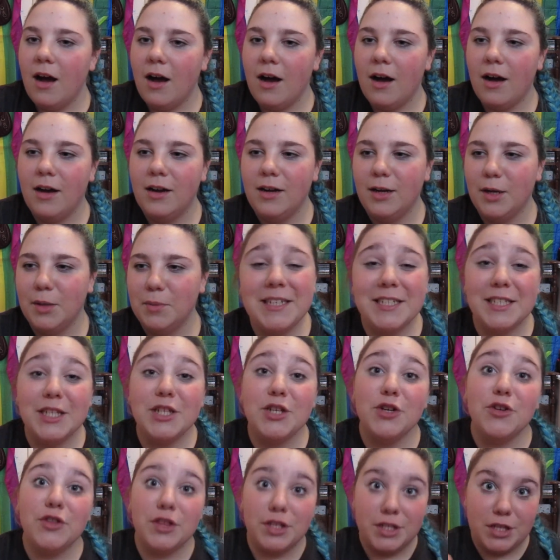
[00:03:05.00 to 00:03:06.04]
Um, so
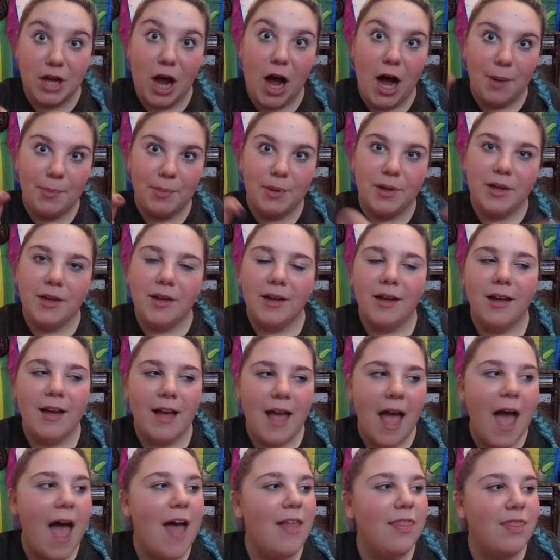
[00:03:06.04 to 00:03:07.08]
you're at the top.
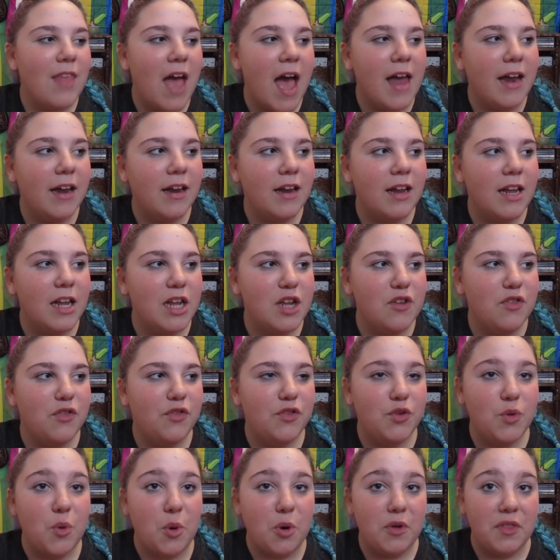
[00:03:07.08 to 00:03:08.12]
And then
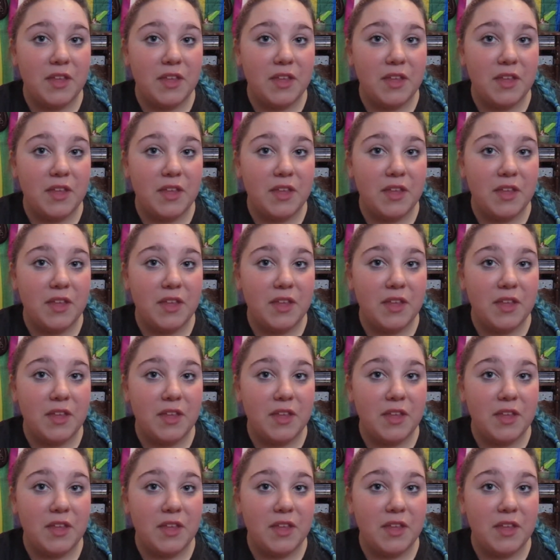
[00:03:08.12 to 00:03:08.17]
if you're